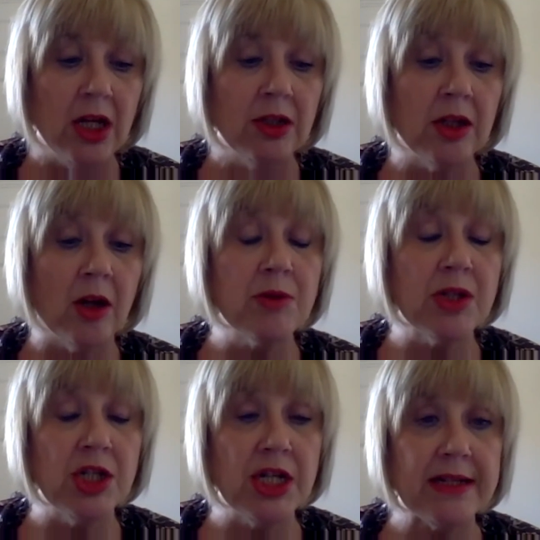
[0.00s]
then I would
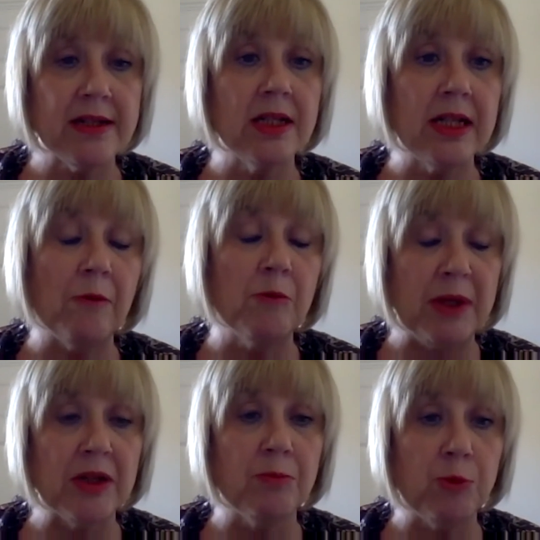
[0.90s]
suggest that that would be at the